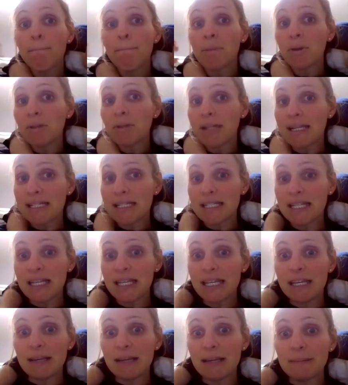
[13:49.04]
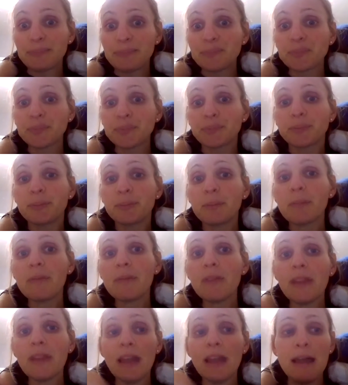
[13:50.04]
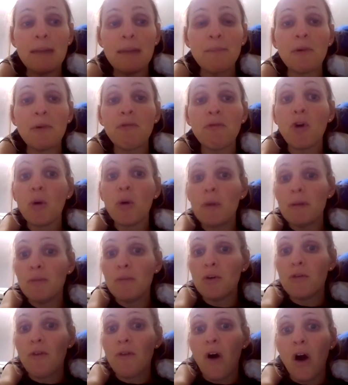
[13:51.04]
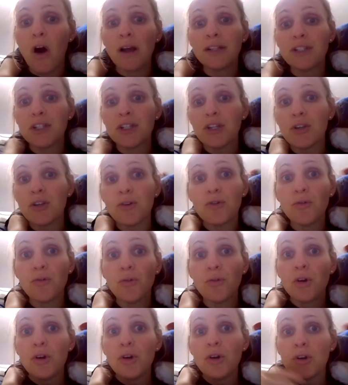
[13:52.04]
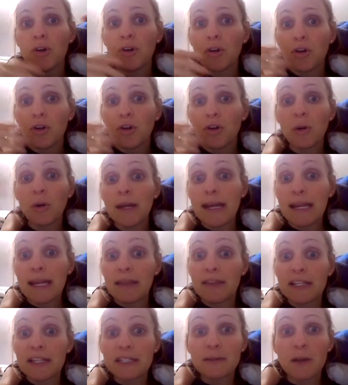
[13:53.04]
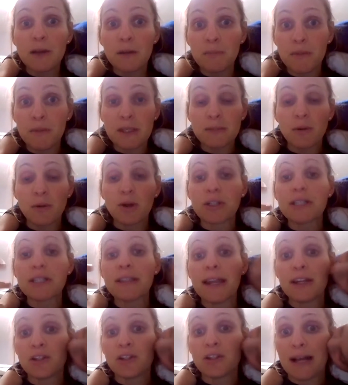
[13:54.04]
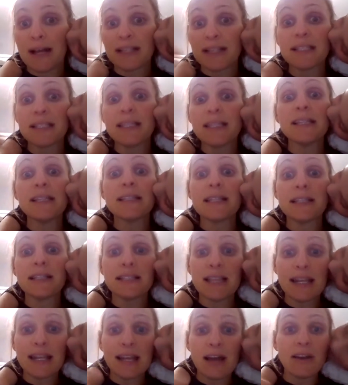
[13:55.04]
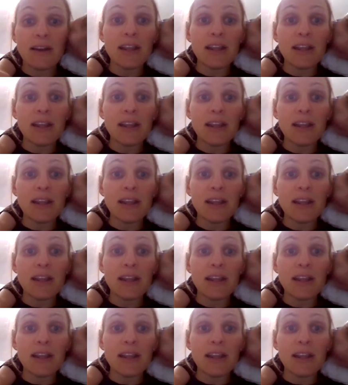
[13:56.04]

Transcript: building a team before we move on to creating this person that attracts leads and sending out